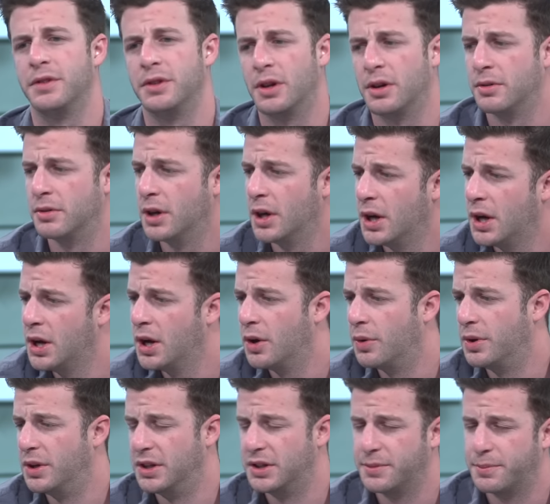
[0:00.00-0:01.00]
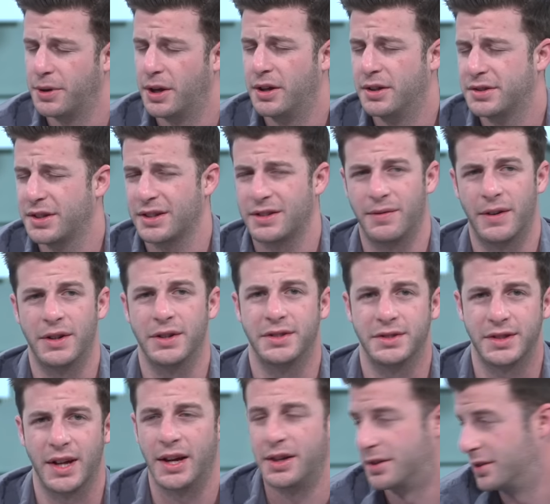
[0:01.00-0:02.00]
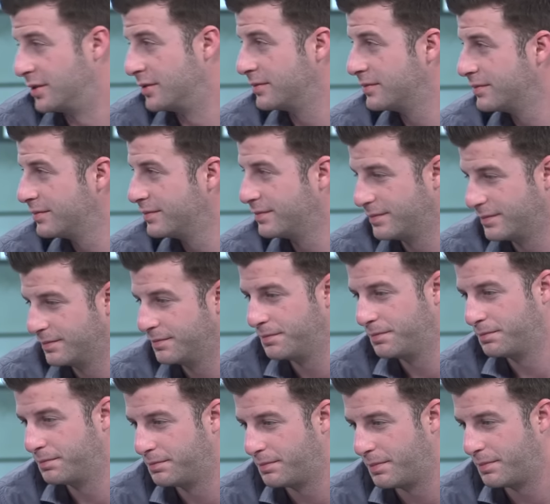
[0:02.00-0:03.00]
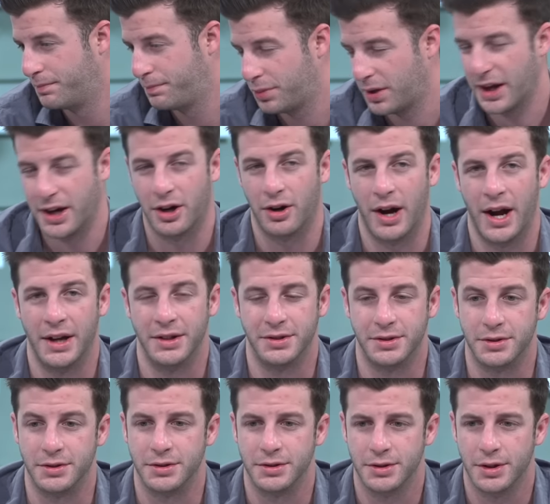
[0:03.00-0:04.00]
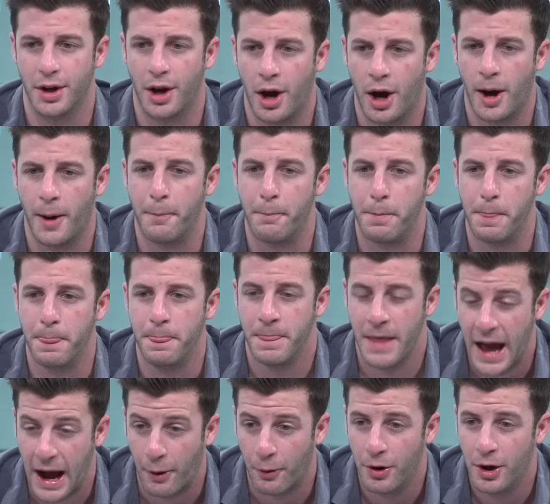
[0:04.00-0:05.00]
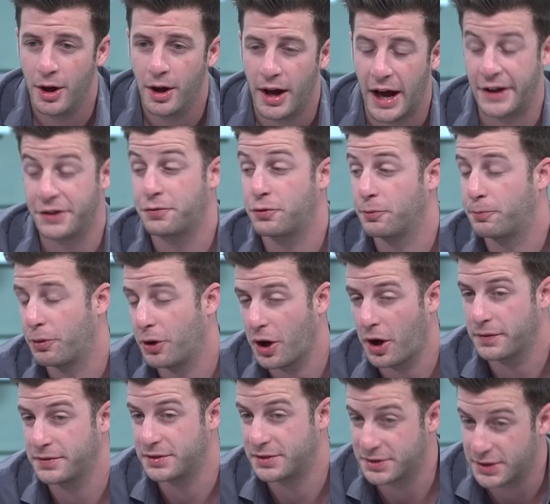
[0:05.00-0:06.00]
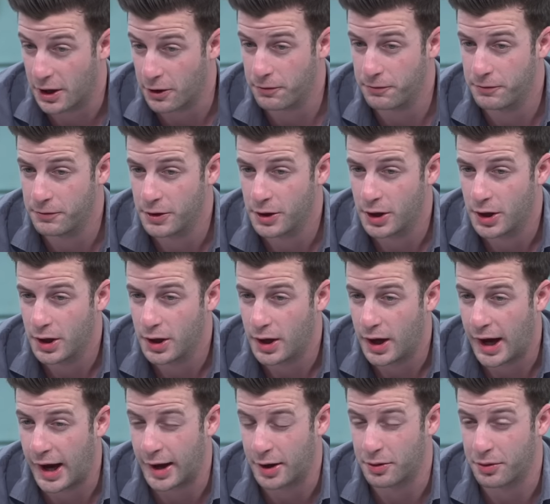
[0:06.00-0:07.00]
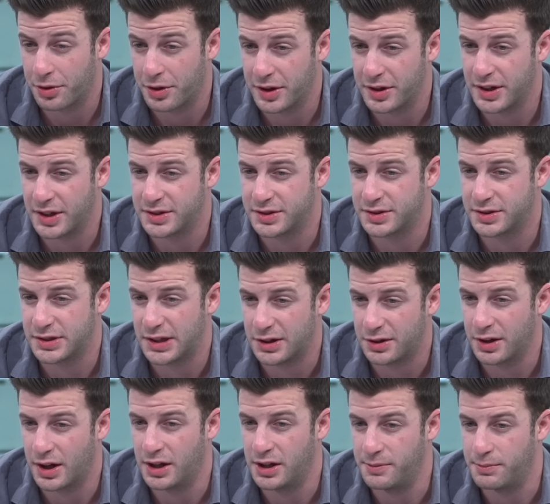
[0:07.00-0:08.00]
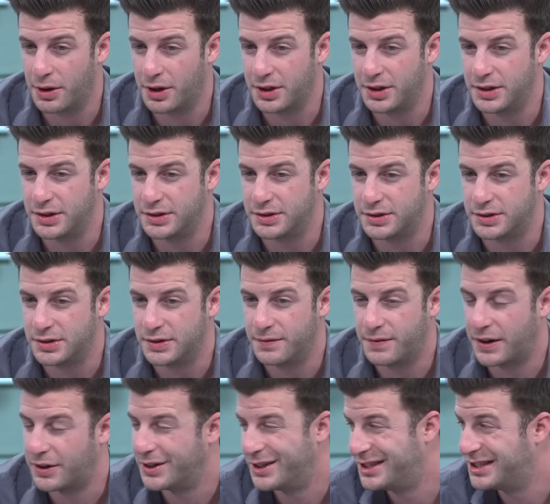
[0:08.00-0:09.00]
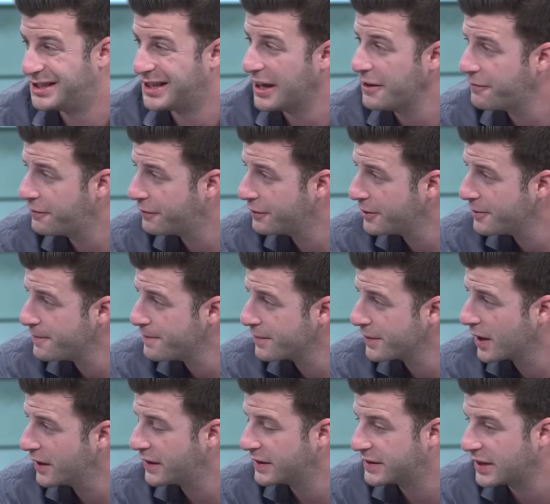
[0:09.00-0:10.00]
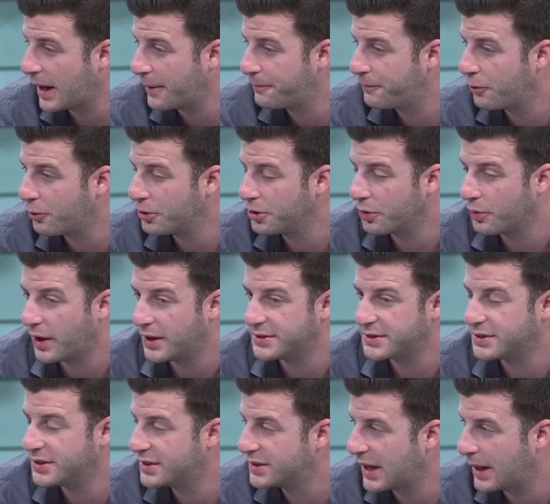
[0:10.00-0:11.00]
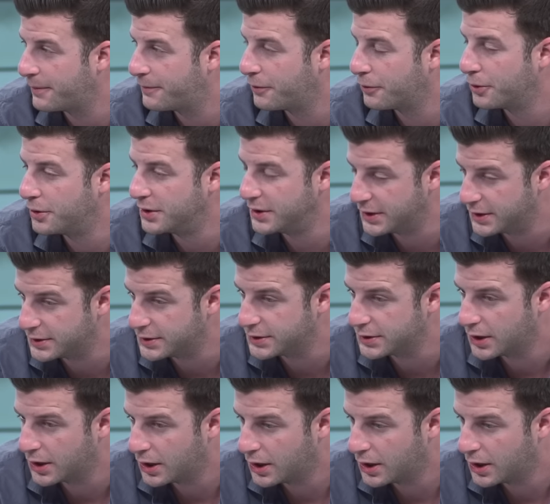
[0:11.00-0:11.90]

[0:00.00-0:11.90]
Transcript: You know, we need to play." It's like very standard player answers. Now, as for the playoffs itself, I don't think necessarily anybody is very safe in the top four in the West and the top four in the East.